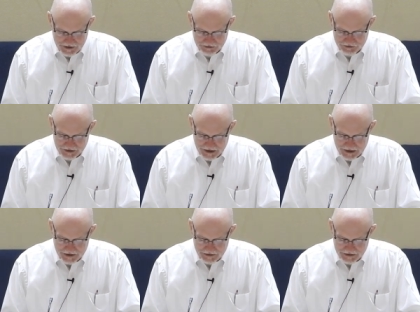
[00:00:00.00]

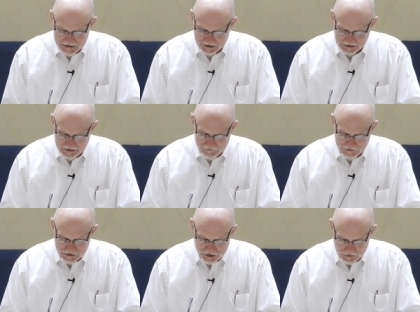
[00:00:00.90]
Hezekiah, he
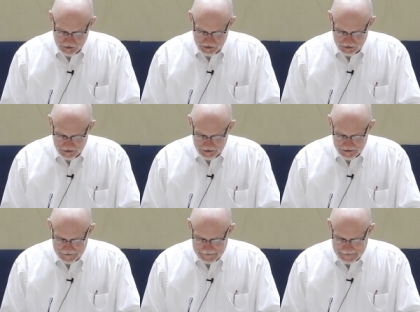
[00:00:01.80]
delivered Judah.
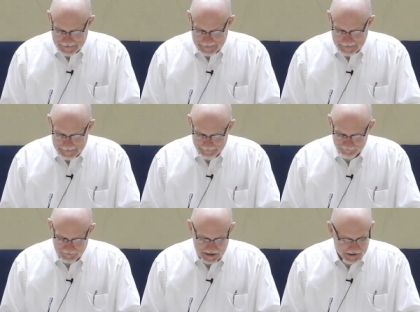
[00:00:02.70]

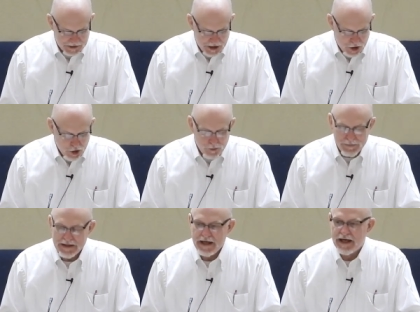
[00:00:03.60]
And it
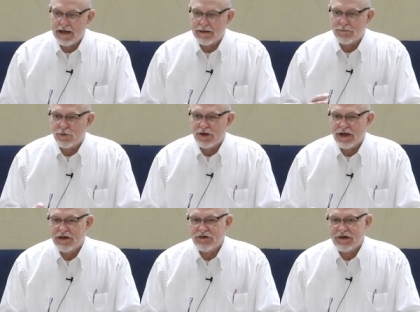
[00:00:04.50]
all began when
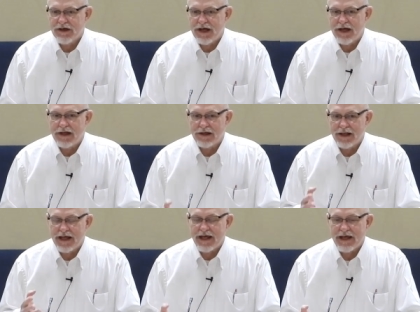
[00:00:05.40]
Hezekiah
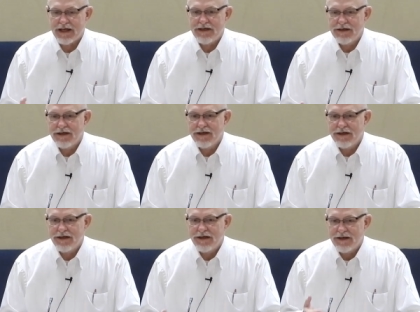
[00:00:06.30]
laid
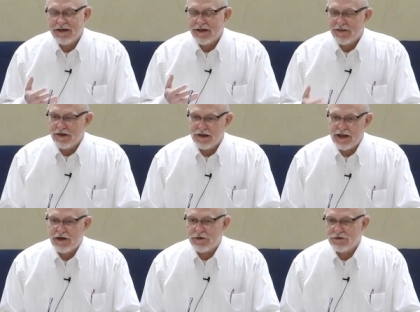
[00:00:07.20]
the
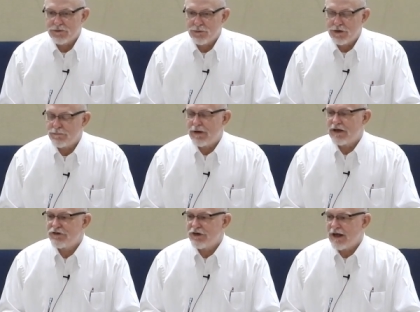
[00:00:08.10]
letters written
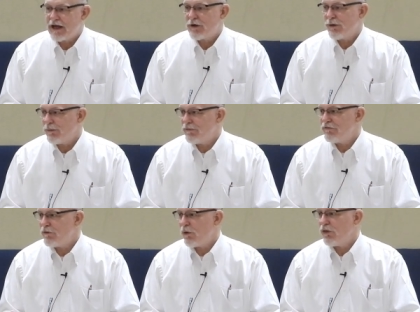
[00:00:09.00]
by Sennacherib
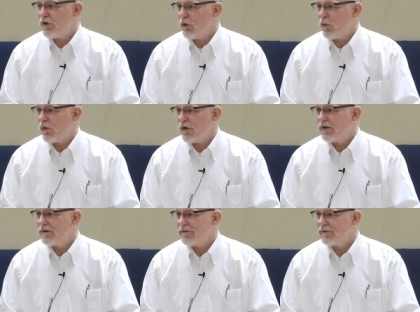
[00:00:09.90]
before the Lord.